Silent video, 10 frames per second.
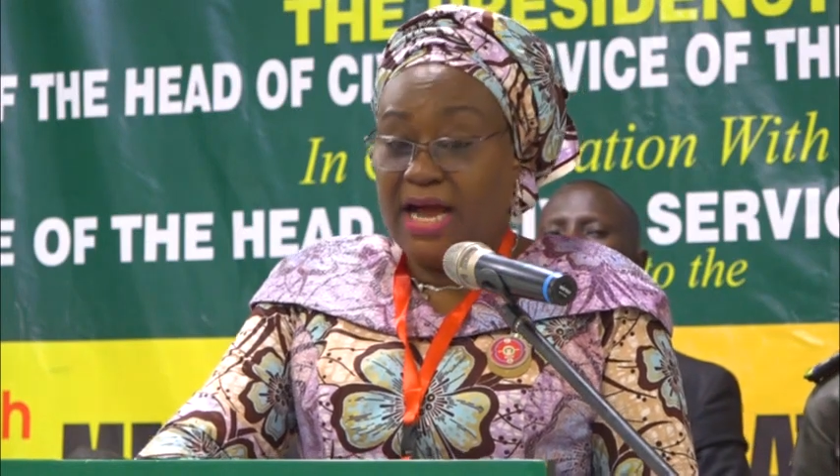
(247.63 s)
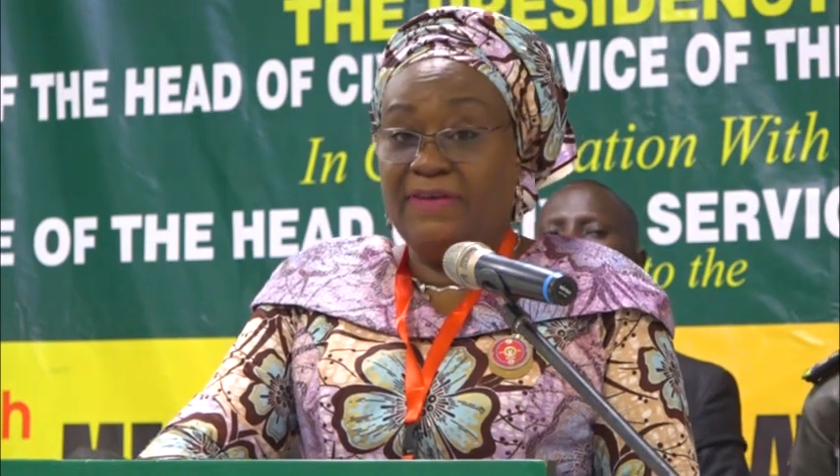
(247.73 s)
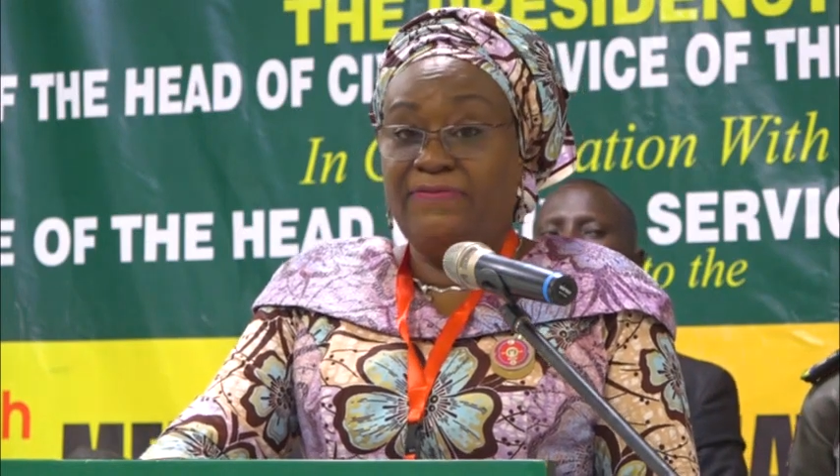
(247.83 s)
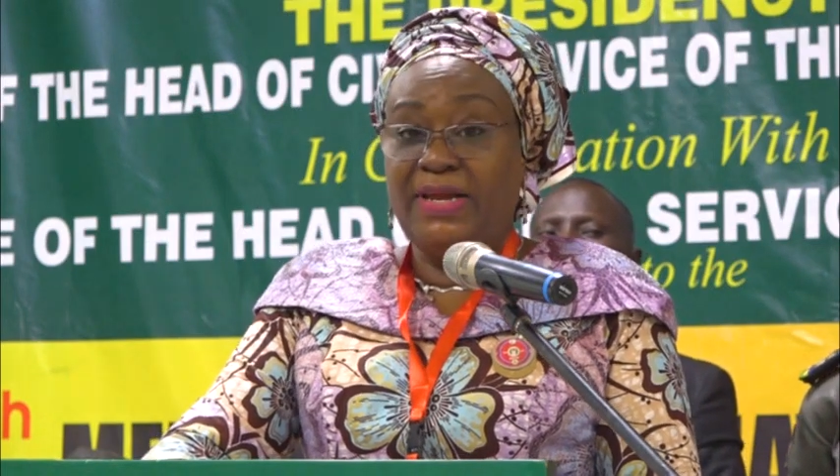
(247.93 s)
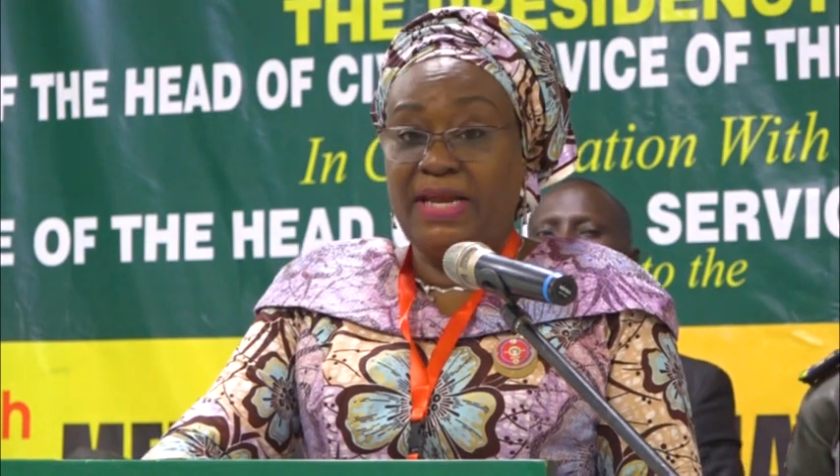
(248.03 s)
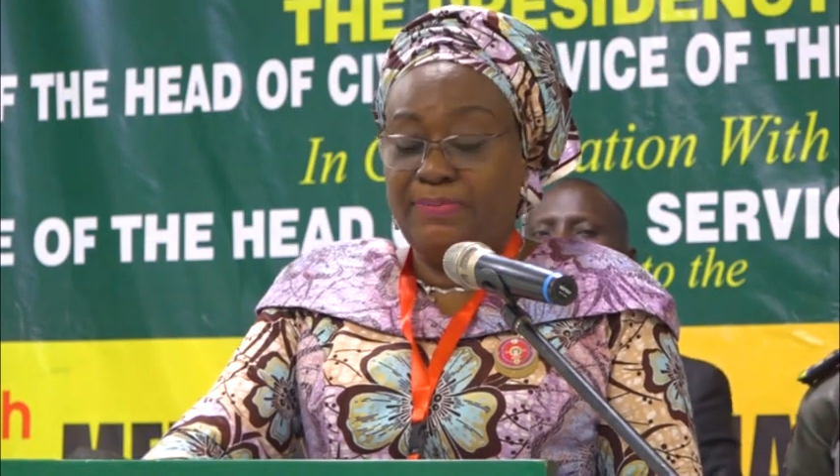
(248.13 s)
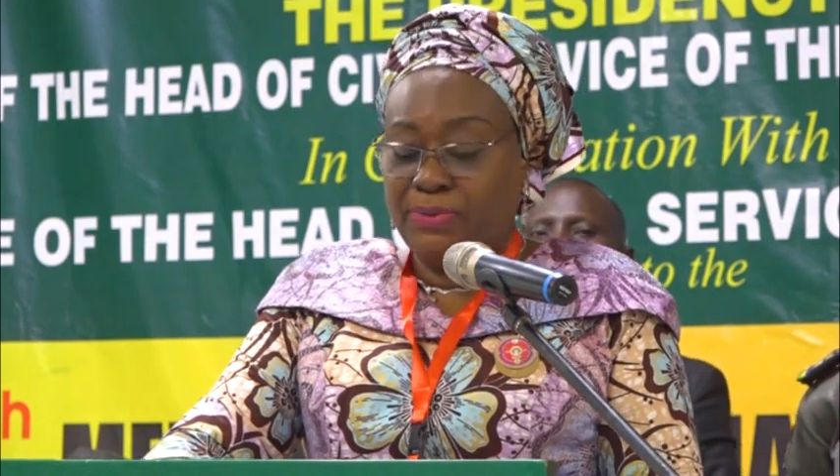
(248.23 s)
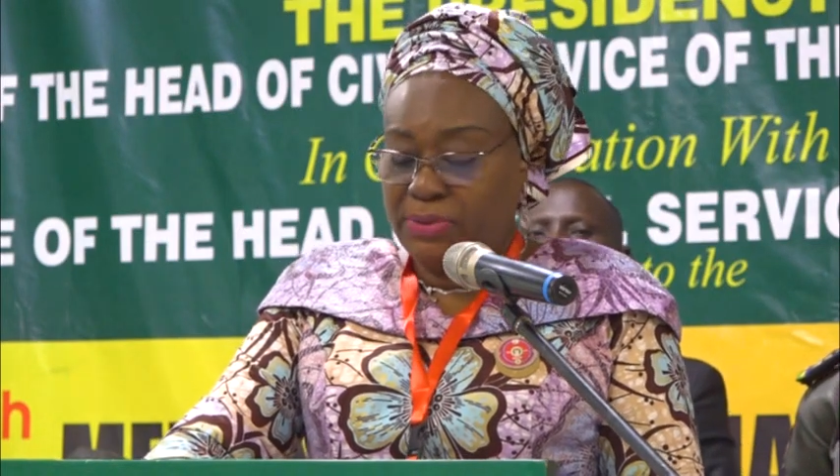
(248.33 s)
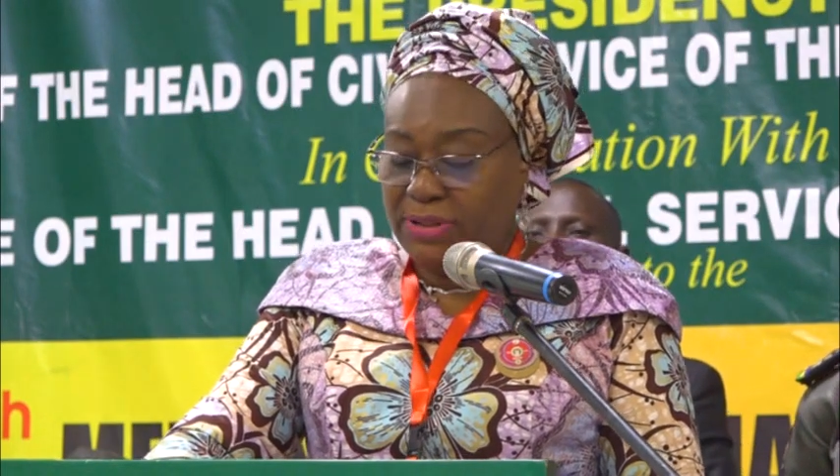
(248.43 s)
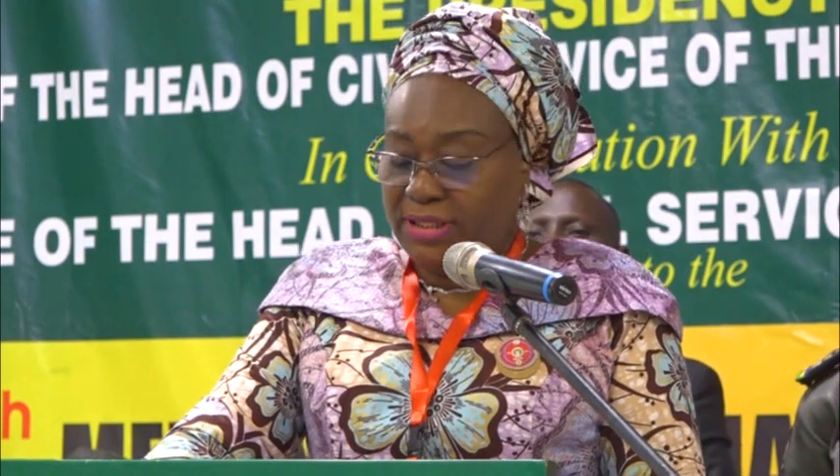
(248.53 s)

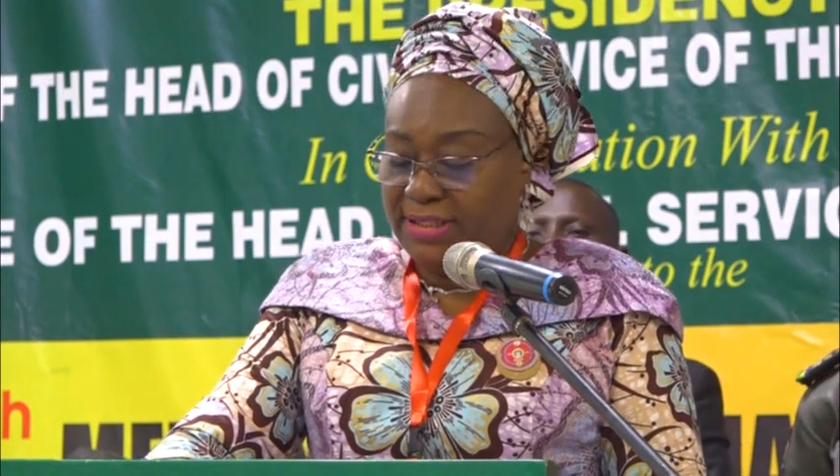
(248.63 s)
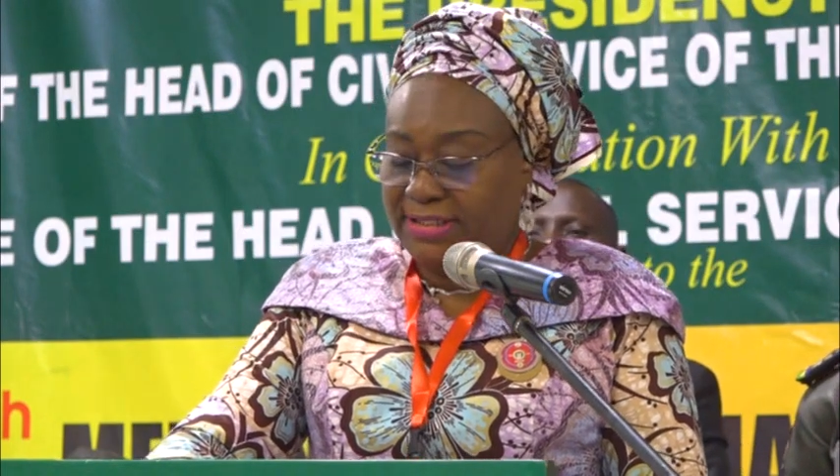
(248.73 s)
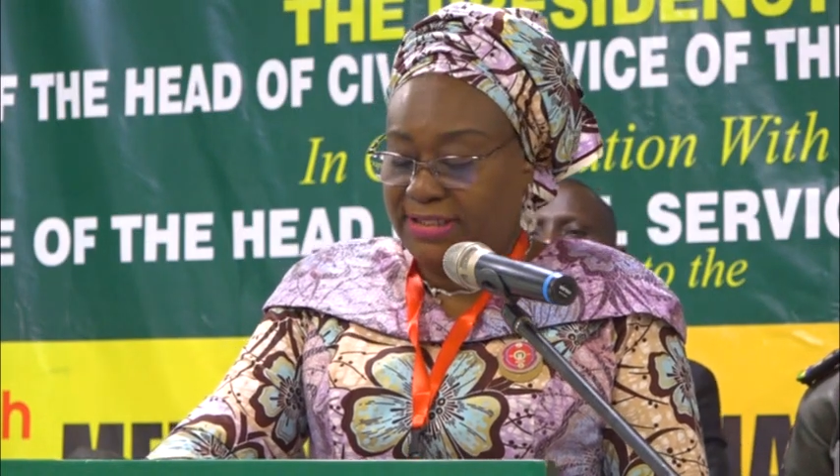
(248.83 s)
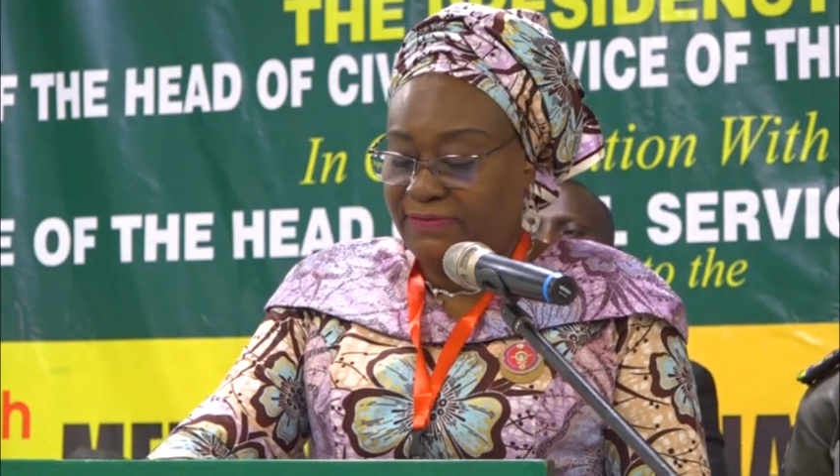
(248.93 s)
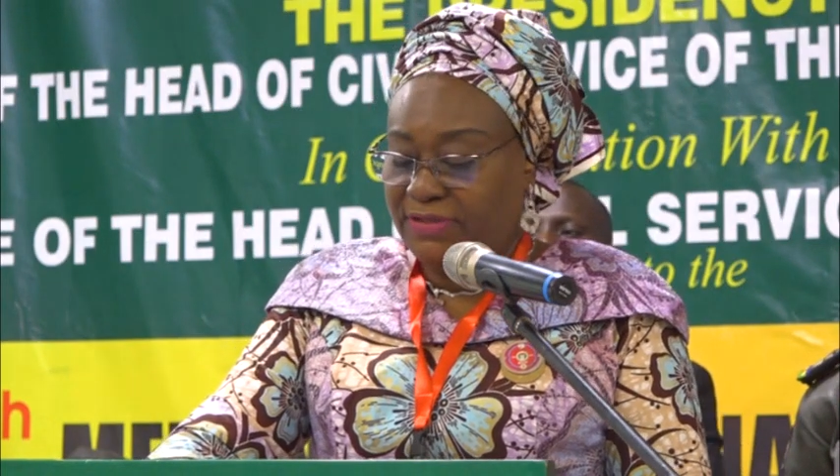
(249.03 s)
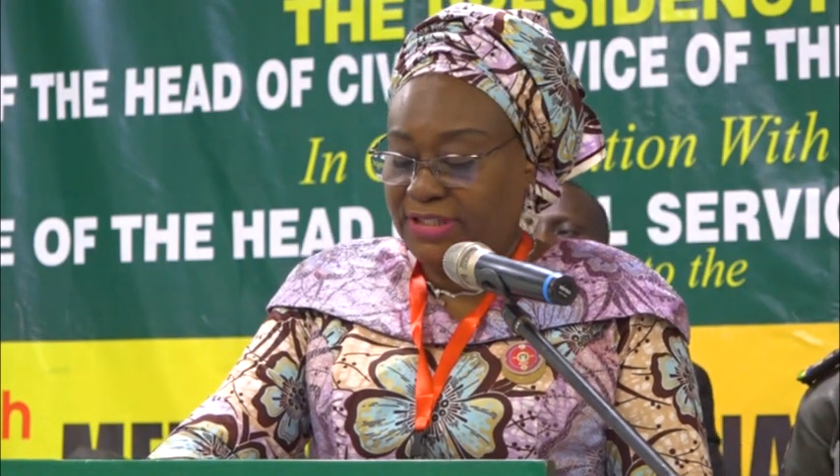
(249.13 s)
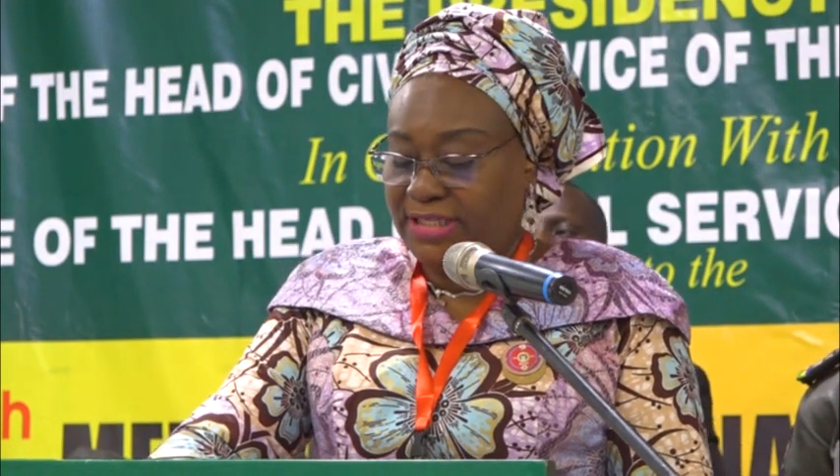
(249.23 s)
available in the civil